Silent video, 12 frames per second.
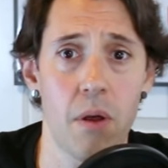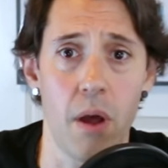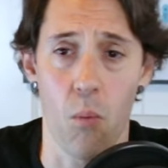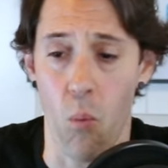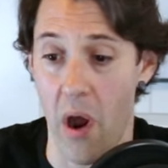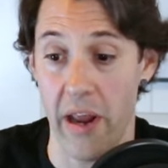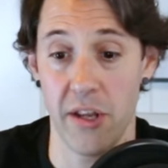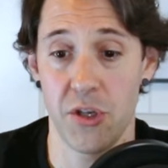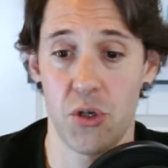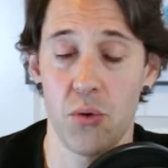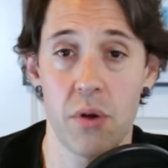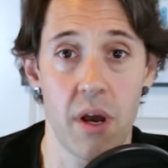like, why
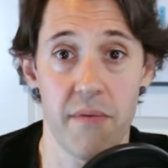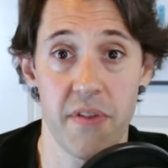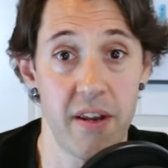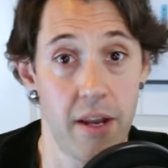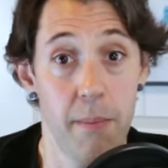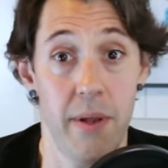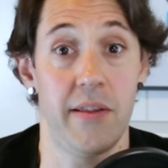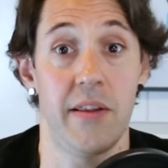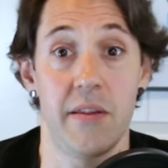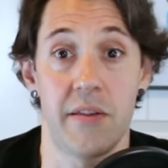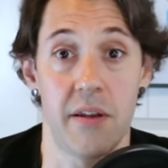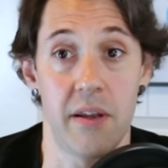didn't you cover the
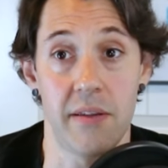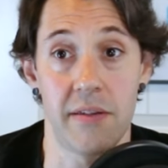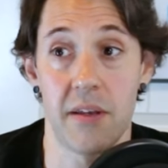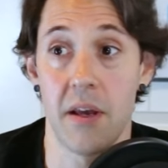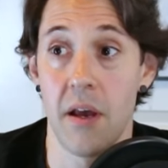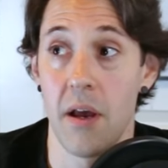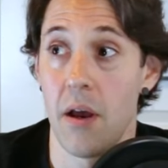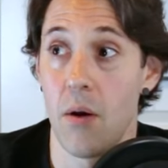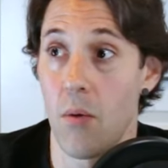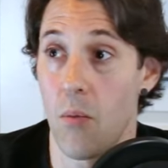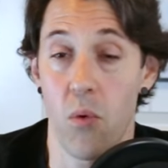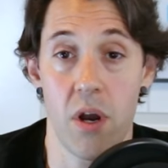Nimitz incident?
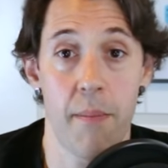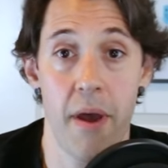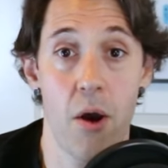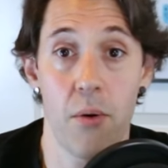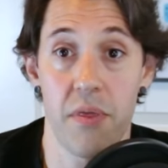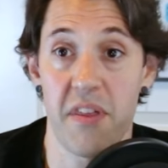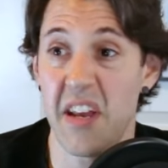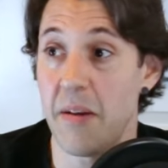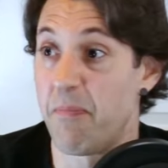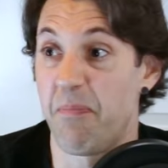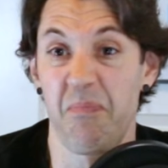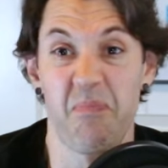What about the